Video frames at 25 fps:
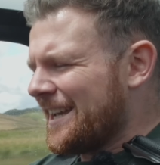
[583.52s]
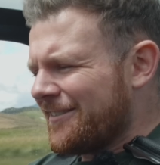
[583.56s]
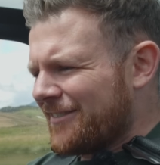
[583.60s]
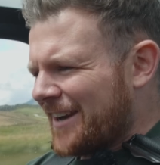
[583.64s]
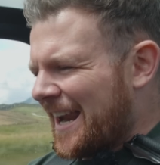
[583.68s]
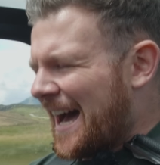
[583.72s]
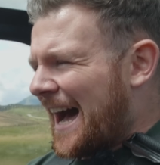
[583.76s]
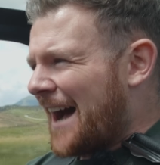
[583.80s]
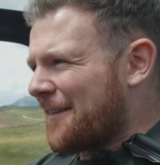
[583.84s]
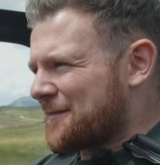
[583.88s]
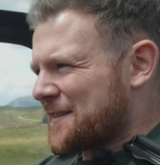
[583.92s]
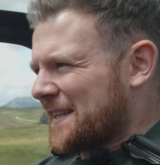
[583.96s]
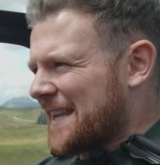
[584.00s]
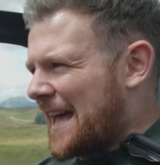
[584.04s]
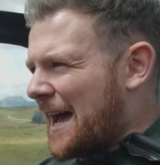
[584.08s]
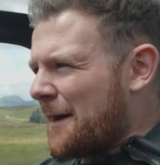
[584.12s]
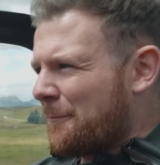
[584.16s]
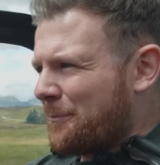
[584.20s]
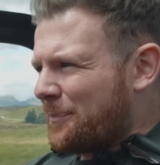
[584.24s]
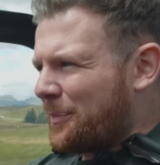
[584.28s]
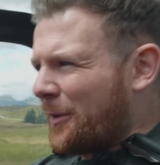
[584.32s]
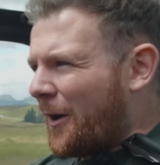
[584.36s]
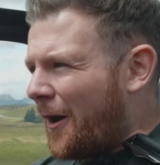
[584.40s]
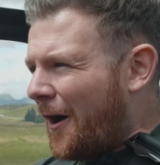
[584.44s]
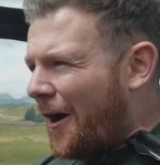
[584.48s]
Even after that
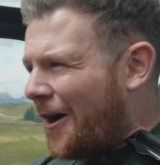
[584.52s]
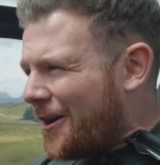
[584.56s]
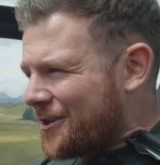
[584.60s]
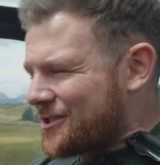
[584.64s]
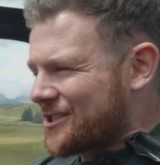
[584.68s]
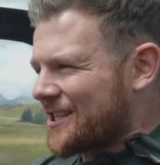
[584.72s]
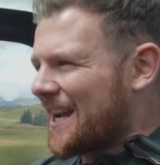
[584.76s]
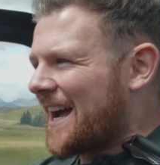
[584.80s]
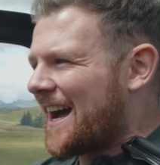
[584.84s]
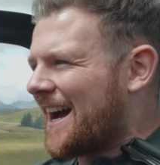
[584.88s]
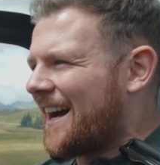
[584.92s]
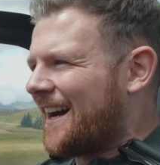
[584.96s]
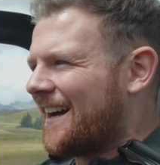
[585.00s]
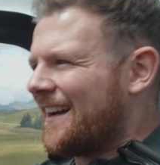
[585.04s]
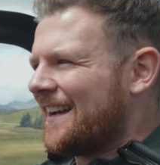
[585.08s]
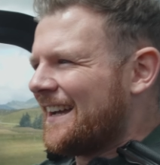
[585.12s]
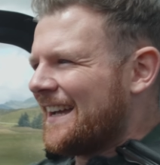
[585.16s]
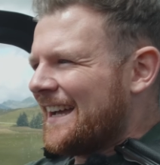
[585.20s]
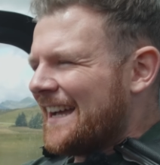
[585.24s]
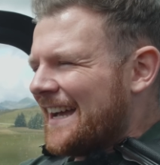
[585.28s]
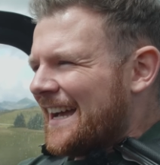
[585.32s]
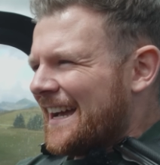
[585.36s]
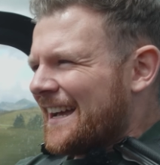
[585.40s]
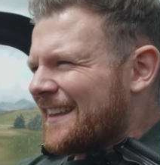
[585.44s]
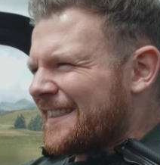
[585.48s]
Porsche,
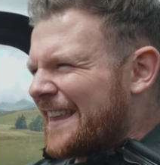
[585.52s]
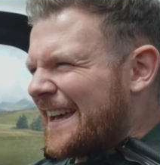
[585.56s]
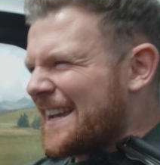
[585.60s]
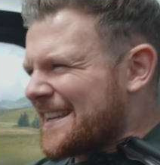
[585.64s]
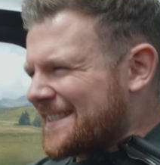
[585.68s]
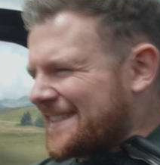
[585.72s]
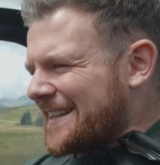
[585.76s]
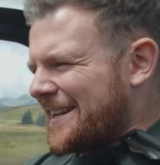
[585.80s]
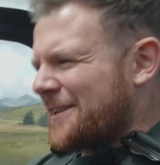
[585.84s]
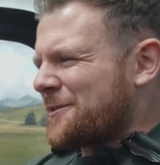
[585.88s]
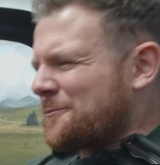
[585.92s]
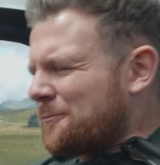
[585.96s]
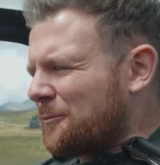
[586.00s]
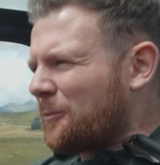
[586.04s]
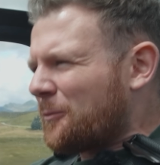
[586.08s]
this is